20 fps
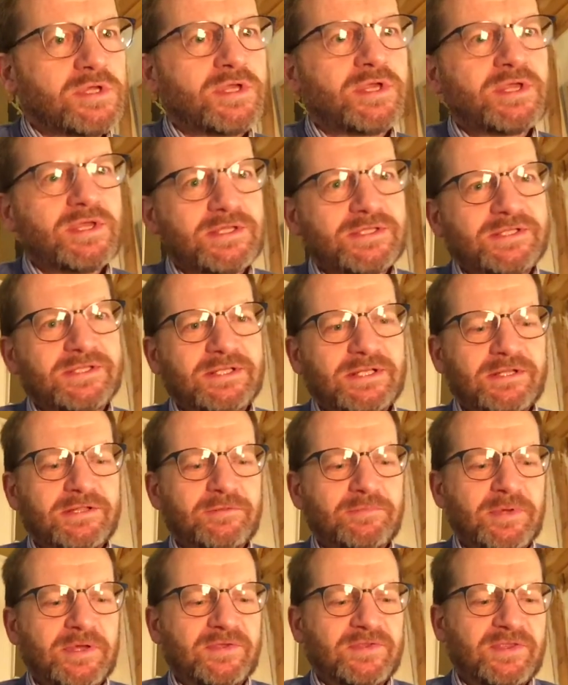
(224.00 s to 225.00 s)
There's a little
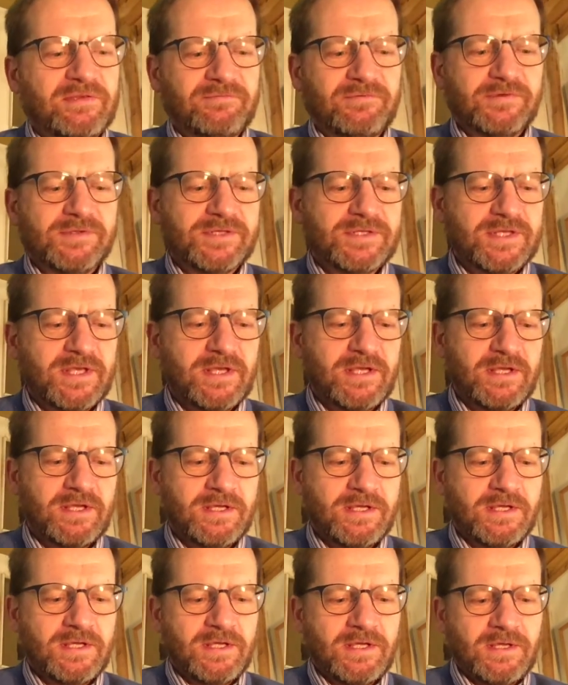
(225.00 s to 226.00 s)
bit of difference there.
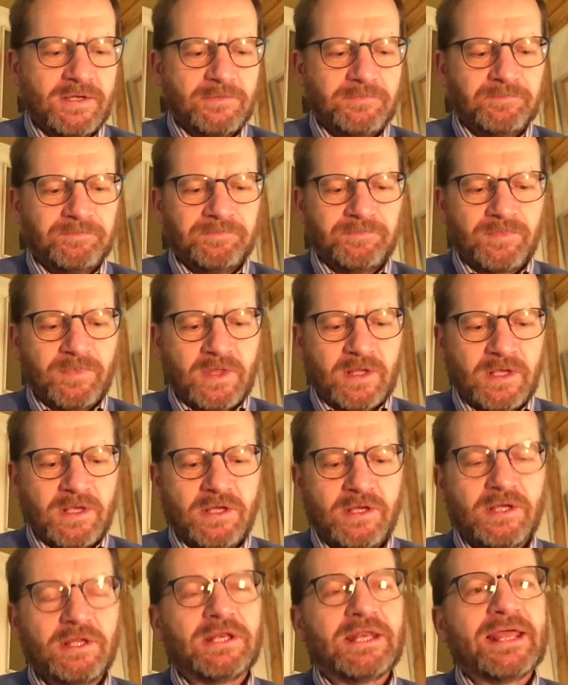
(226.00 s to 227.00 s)

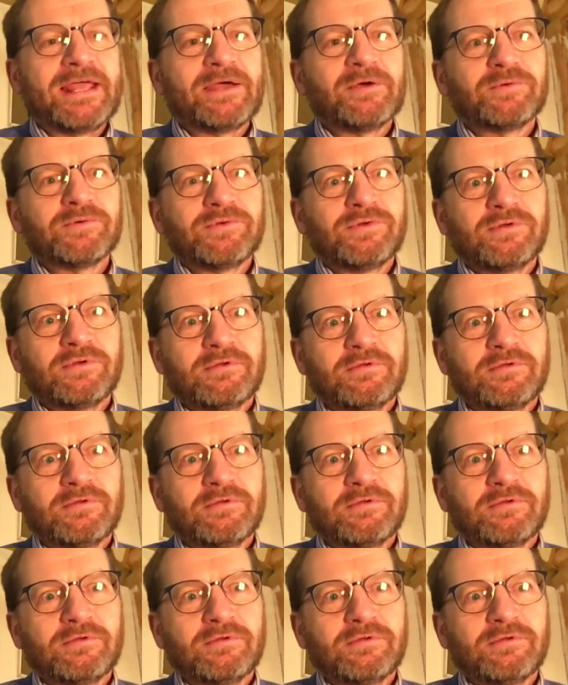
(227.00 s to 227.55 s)
Loud.